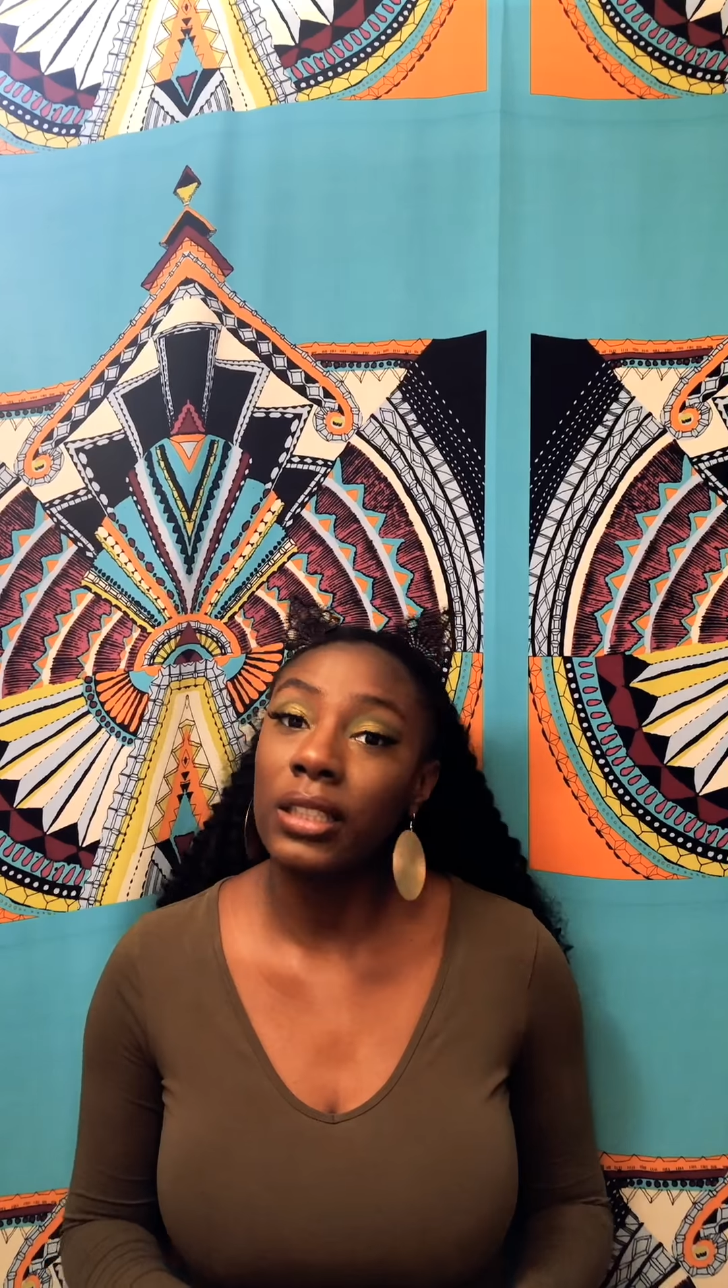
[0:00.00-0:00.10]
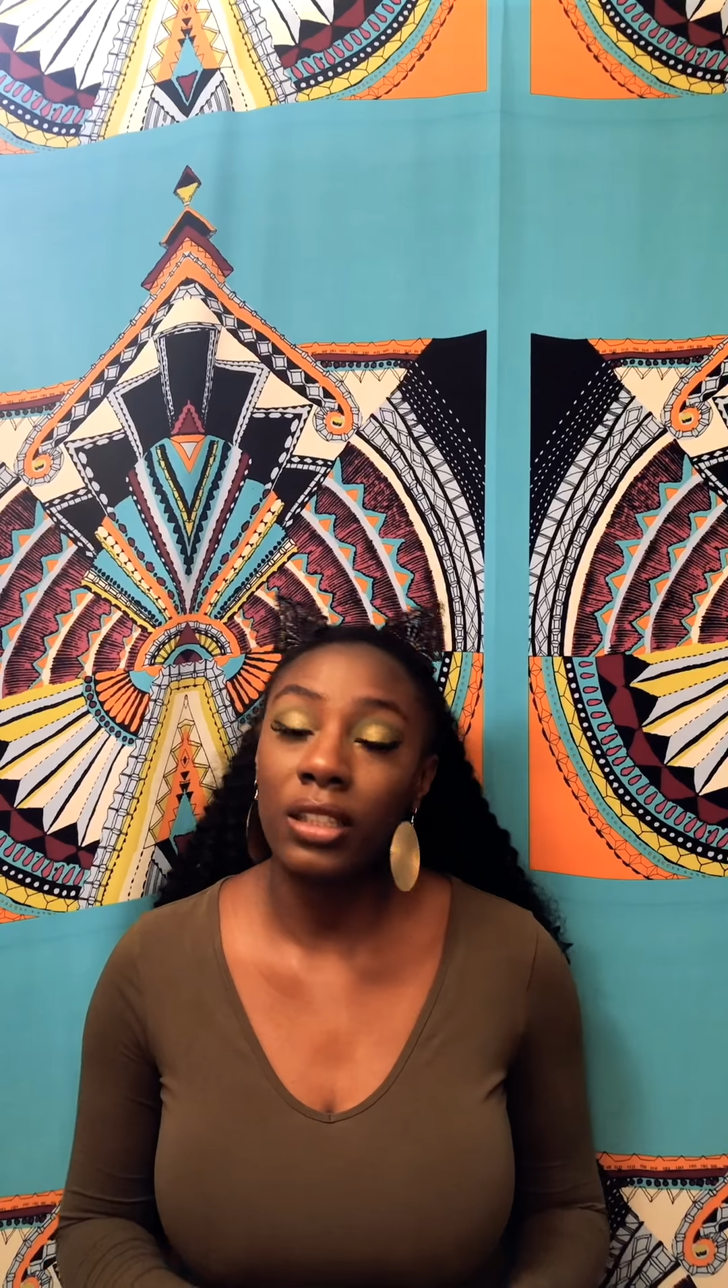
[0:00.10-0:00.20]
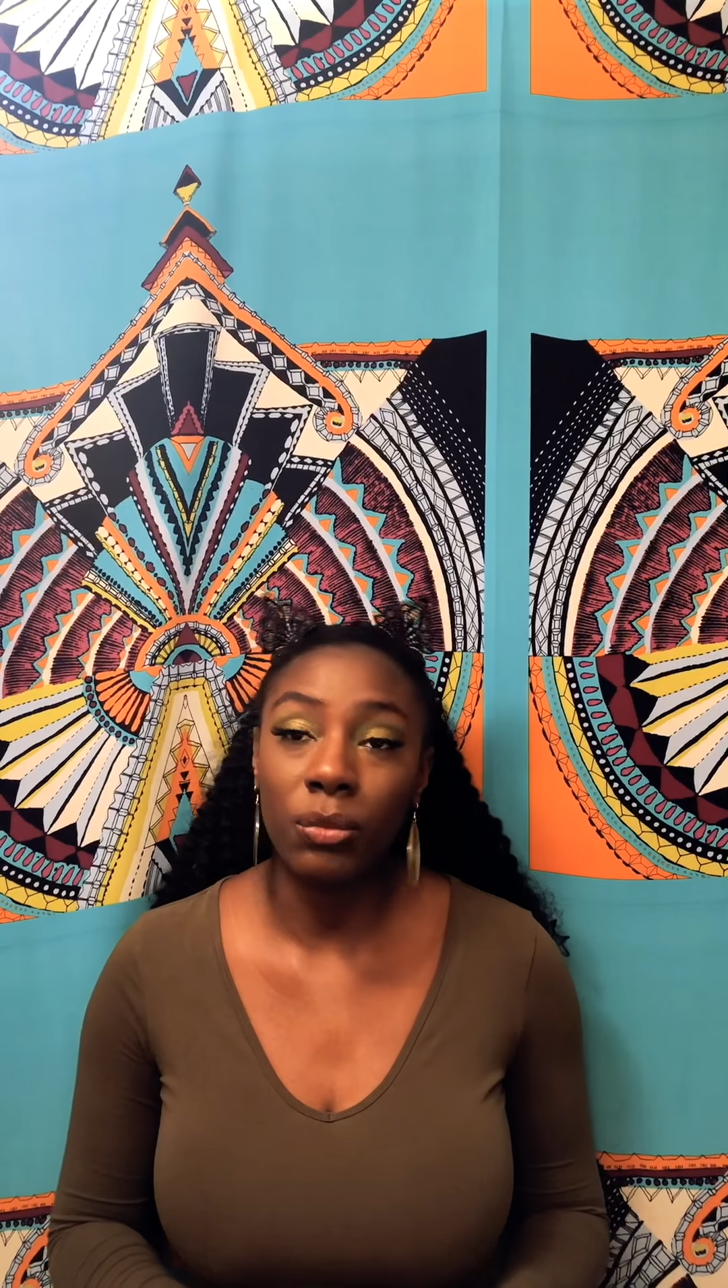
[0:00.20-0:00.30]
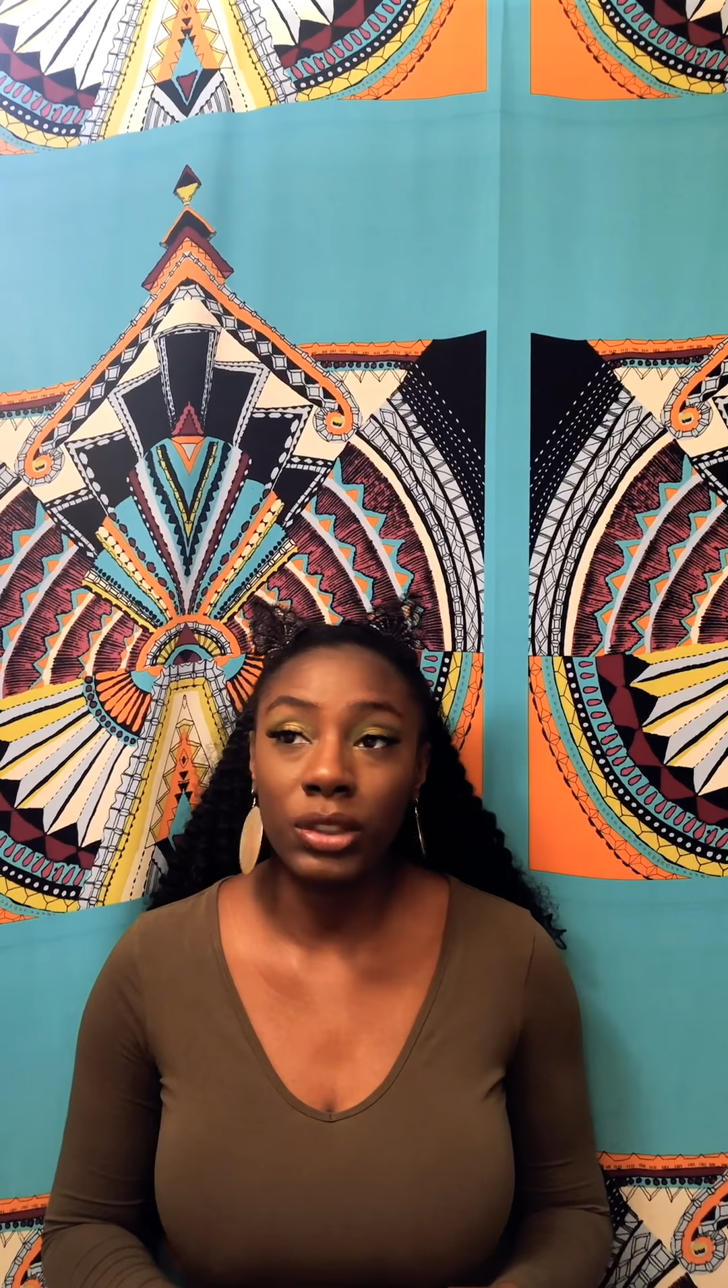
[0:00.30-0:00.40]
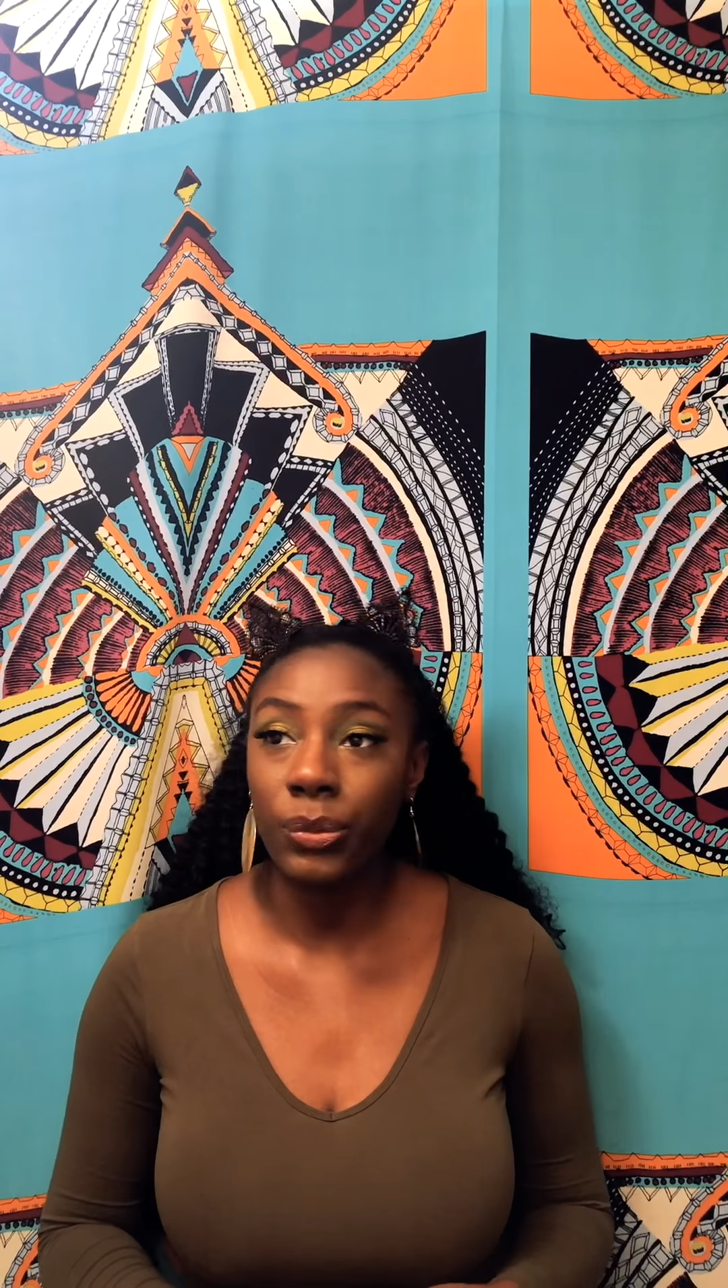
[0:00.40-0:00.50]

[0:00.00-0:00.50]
nothing was